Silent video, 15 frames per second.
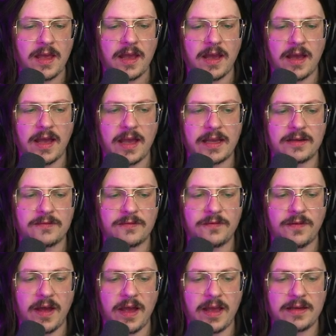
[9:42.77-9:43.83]
I can
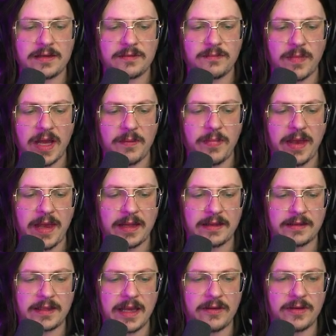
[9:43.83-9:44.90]
find my panel
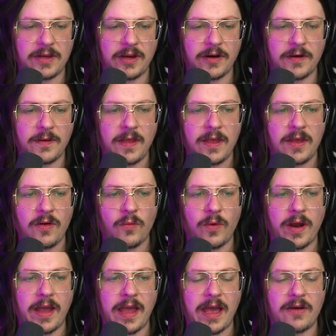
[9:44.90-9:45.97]
down here where
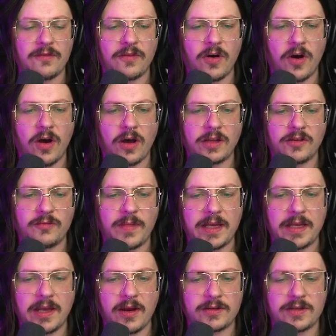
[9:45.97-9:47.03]
I have all of my
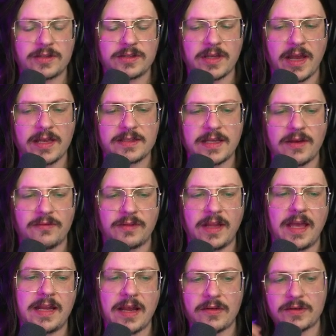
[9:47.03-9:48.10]
character styles I've
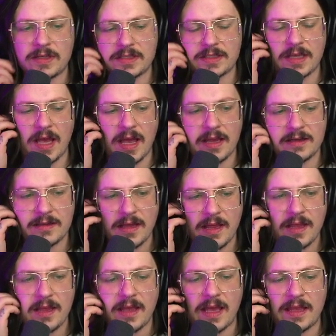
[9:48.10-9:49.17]
laid out and designed,
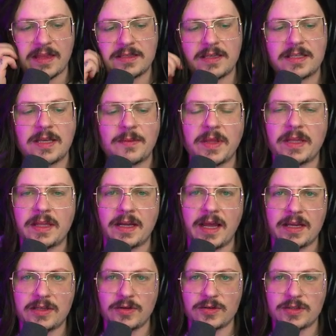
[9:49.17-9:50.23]
And this is something that
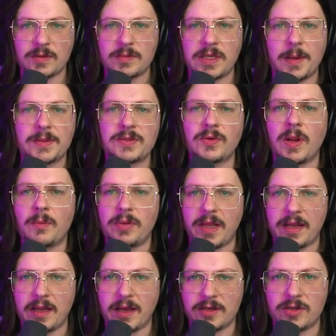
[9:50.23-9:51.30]
I do sometimes when I'm
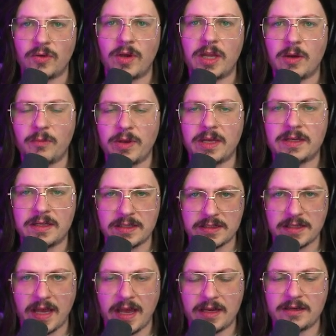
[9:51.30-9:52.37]
planning on doing a big
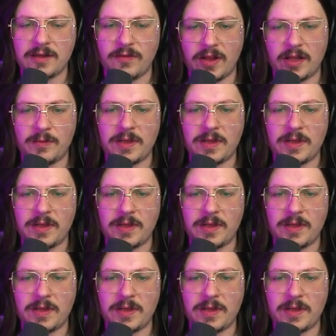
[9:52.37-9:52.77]
design development.